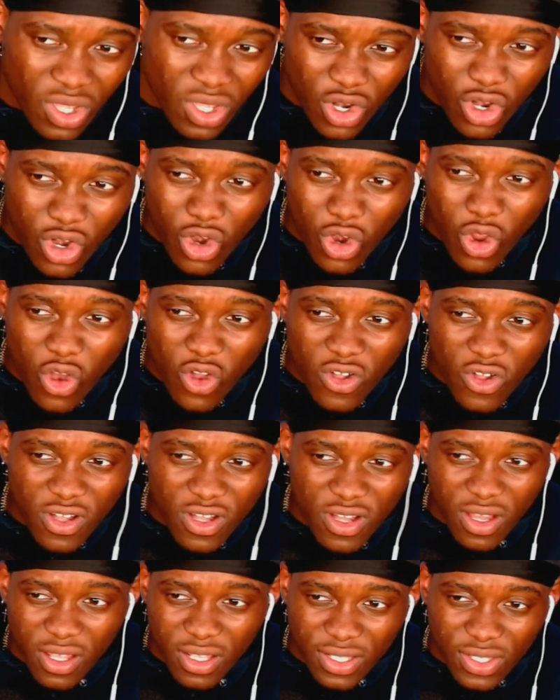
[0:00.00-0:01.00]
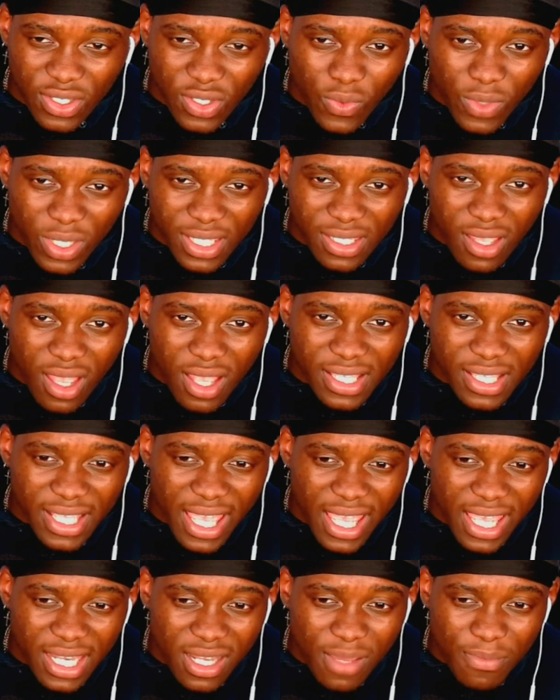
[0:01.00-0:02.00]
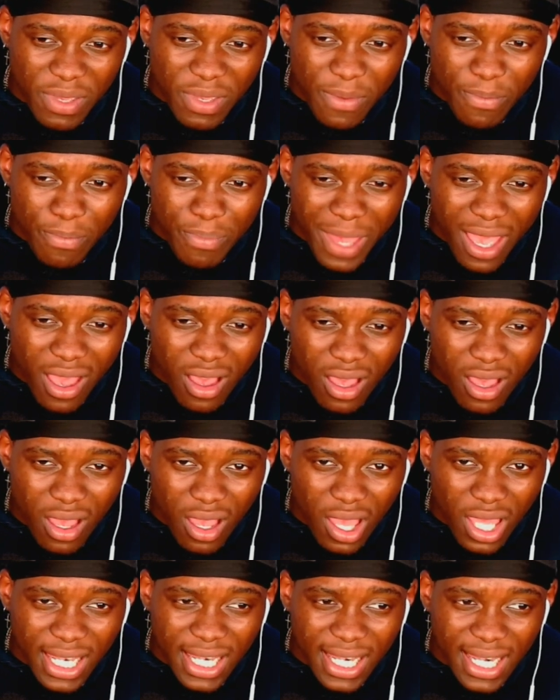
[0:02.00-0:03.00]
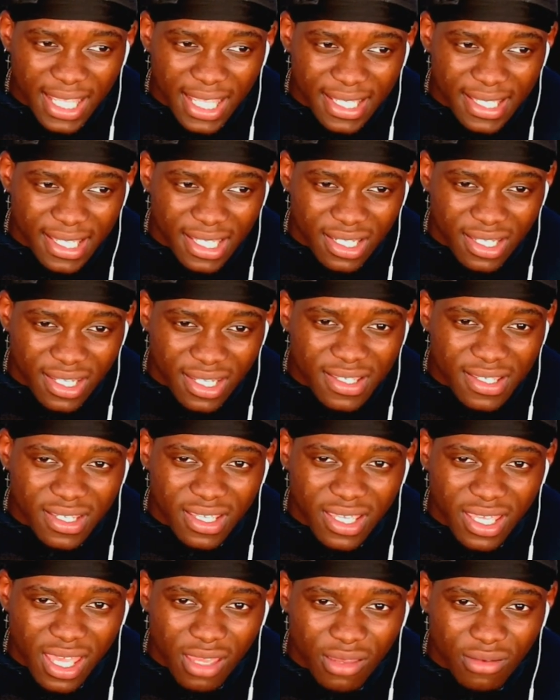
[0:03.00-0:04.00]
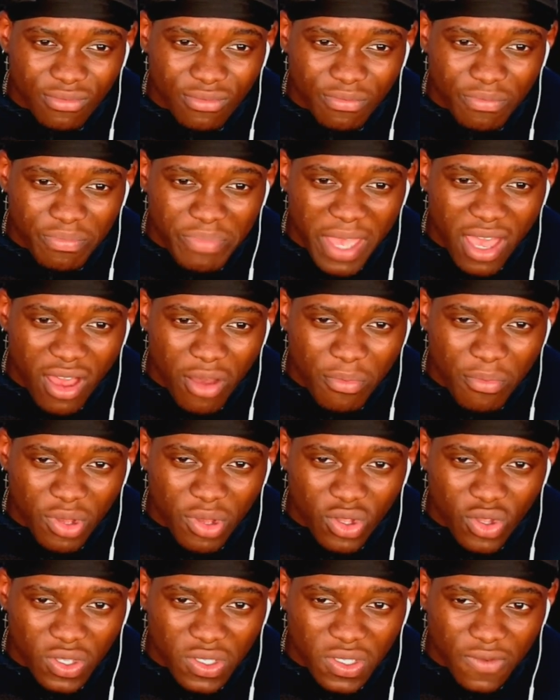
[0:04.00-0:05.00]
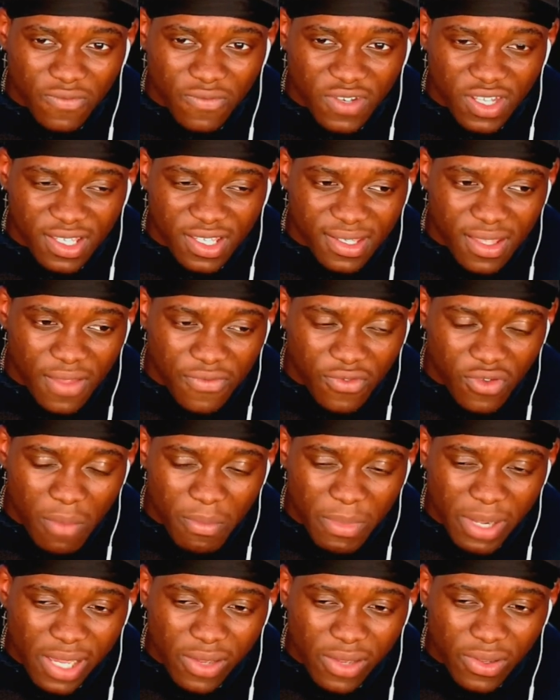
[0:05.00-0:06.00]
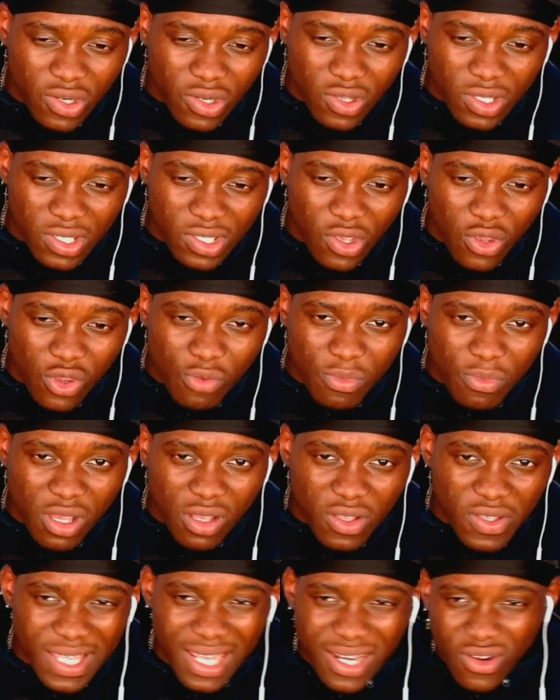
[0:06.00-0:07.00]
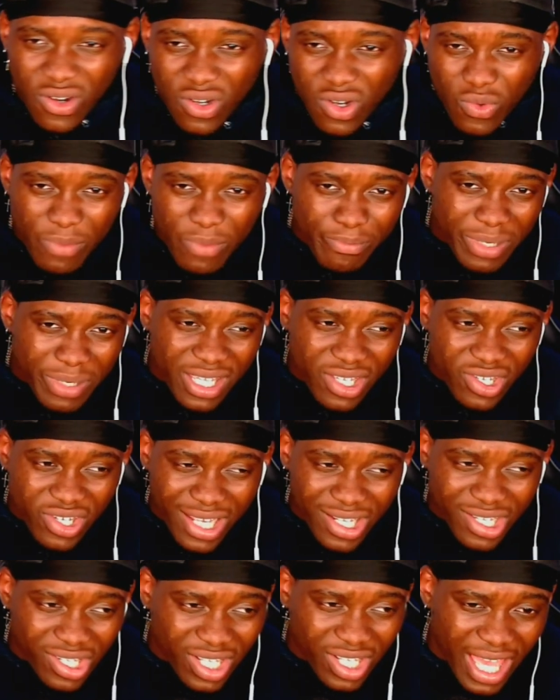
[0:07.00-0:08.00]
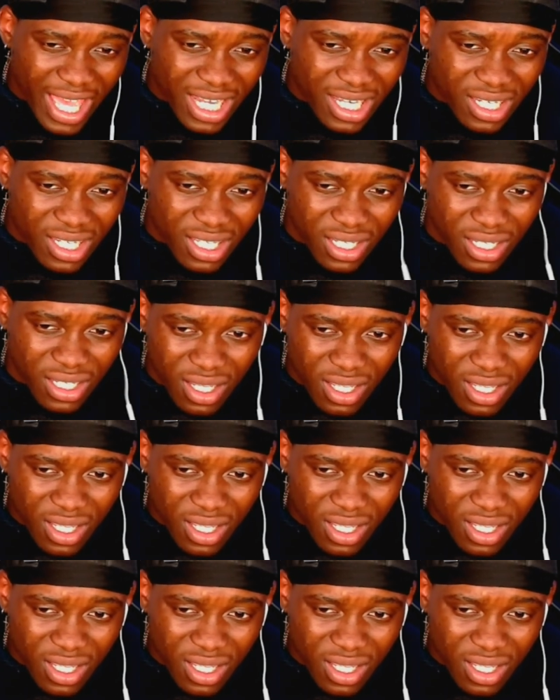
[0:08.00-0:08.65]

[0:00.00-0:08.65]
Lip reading: longer till it starts getting a bit better, unless it doesn't get better because of the stuff coming out in October, because I don't know when Bleach actually ended.